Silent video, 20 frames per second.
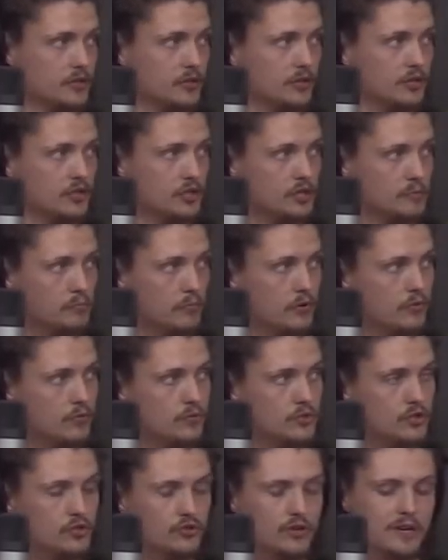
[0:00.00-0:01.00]
You know, this is
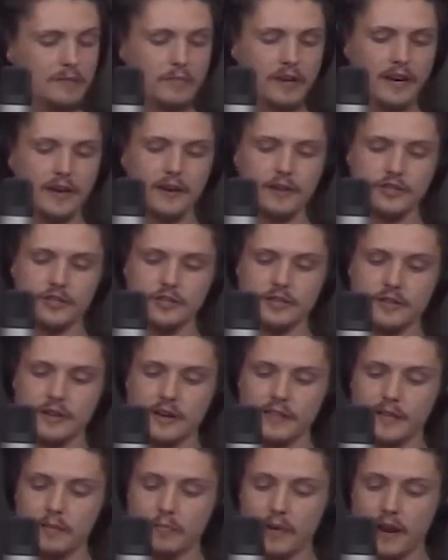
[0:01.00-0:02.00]
blue streaming energy,
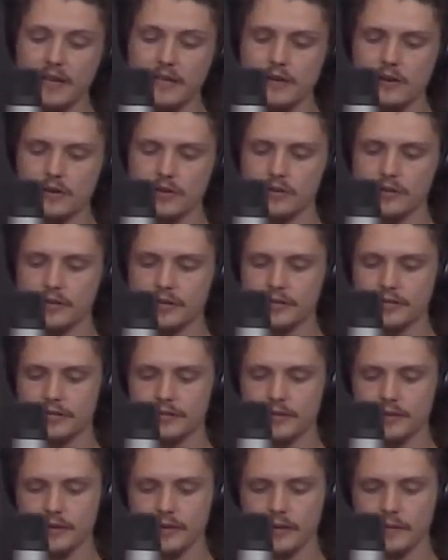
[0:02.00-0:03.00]
and I'm laying on
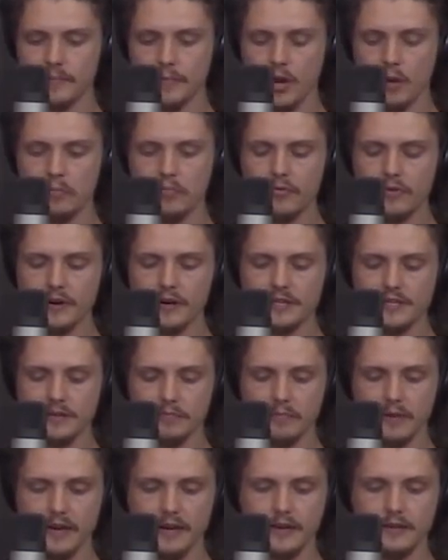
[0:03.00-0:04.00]
this um,
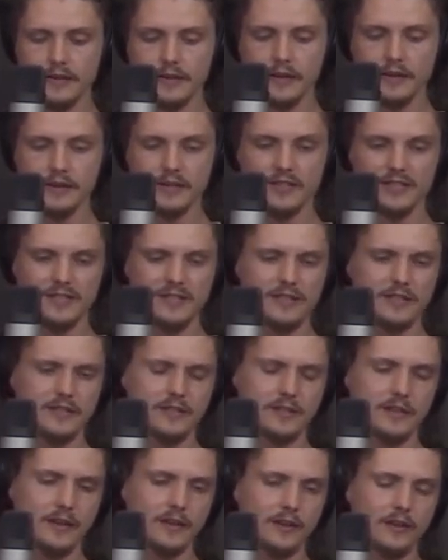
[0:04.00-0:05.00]
operating bed, and I see
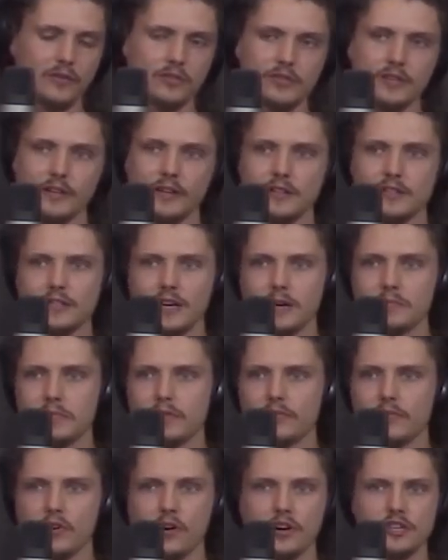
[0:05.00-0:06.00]
it's like it looks like a type
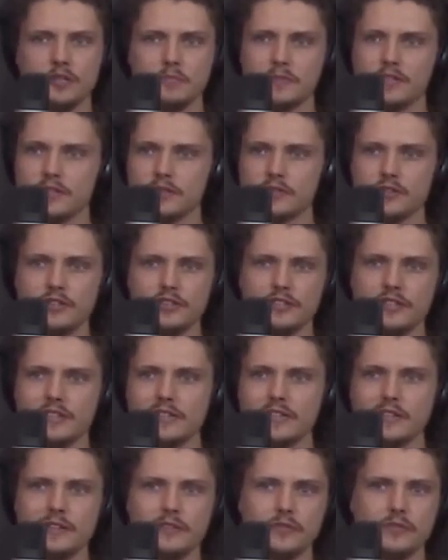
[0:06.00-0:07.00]
of a hospital
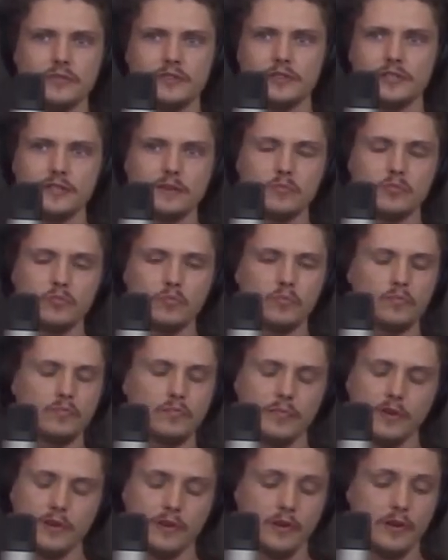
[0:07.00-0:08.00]
scene or some
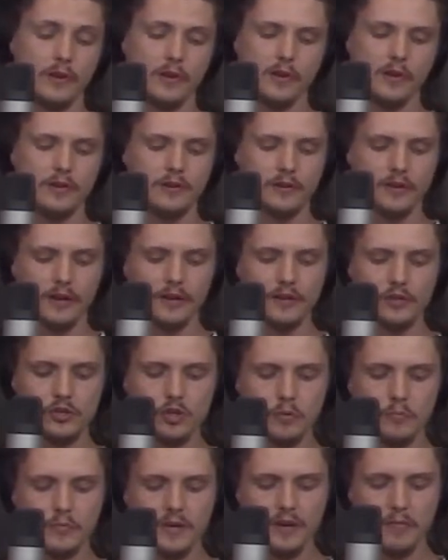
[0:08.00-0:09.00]
mm-hmm. kind of
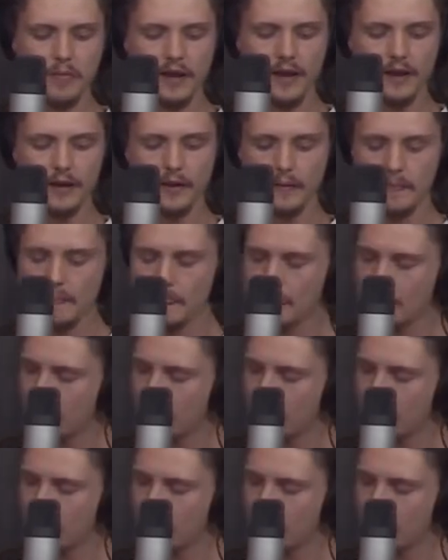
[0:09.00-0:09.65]
took me aback.